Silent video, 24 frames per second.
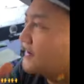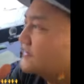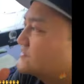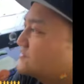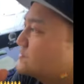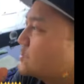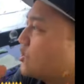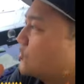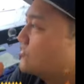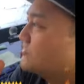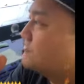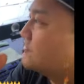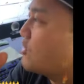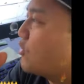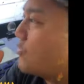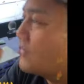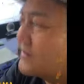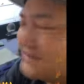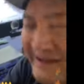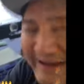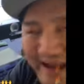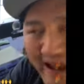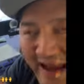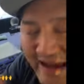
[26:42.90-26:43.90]
And so
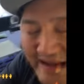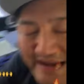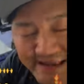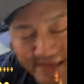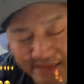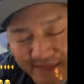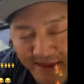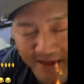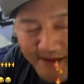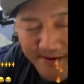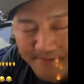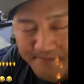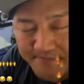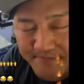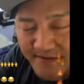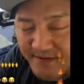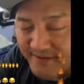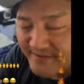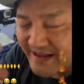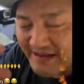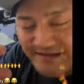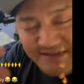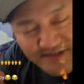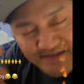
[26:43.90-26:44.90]
no one did anything.
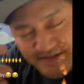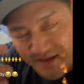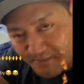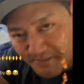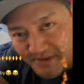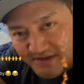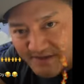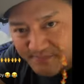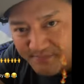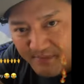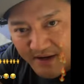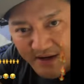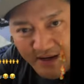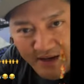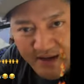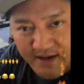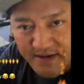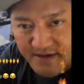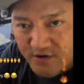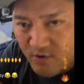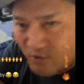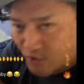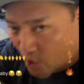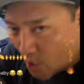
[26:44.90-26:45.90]
Yeah, stimulus
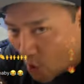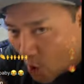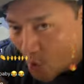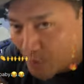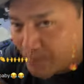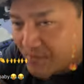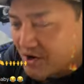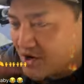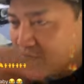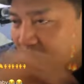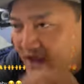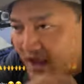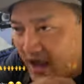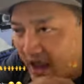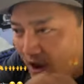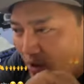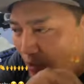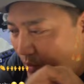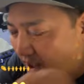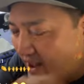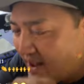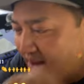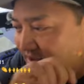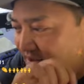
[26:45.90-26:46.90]
money, you were home.
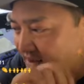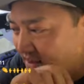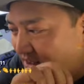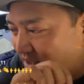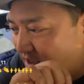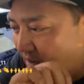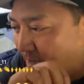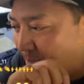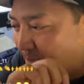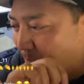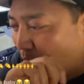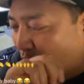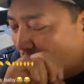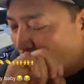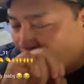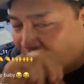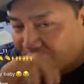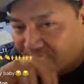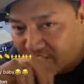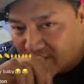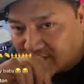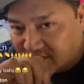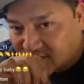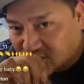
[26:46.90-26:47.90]
It, it, a
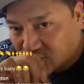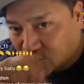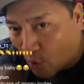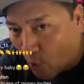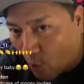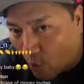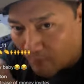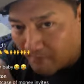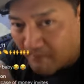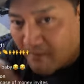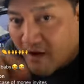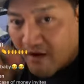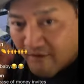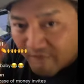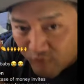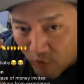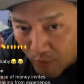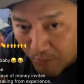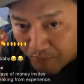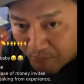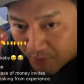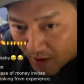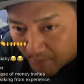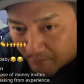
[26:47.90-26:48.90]
perfect storm
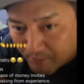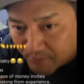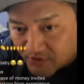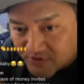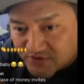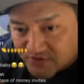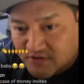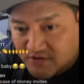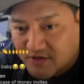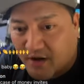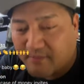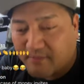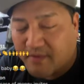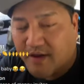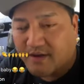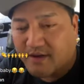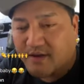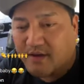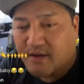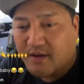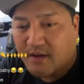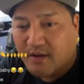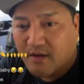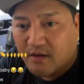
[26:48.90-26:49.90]
for pumpers to come
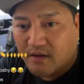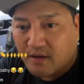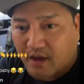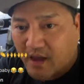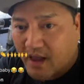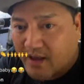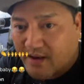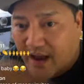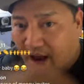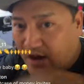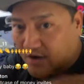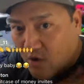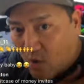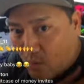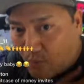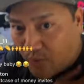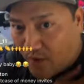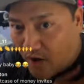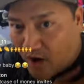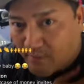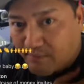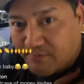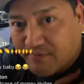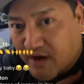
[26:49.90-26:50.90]
in. And I
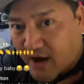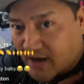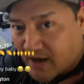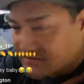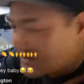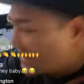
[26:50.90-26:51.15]
don't pump,